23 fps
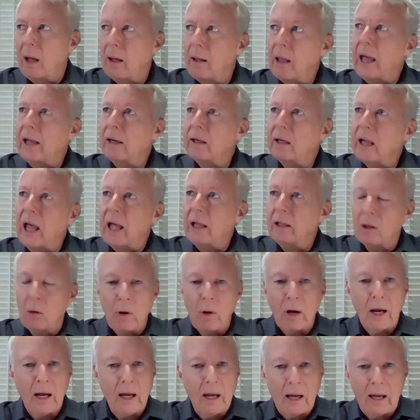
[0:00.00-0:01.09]
And the
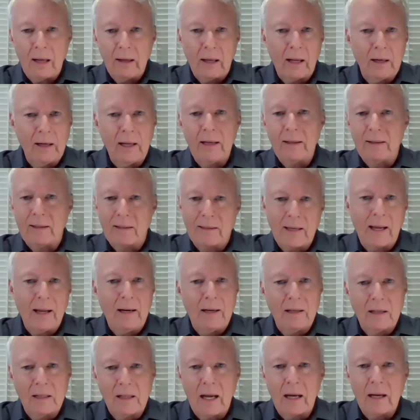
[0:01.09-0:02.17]
way I like to say it
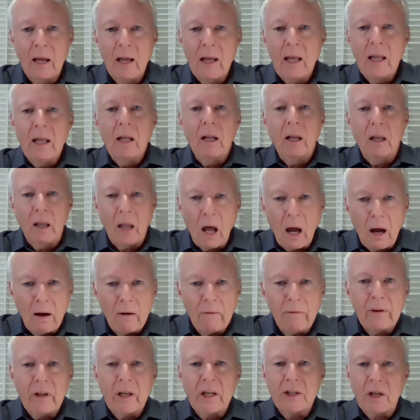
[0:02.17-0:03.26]
is love
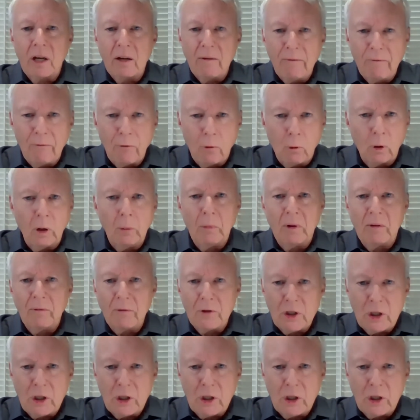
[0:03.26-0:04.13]
is a form of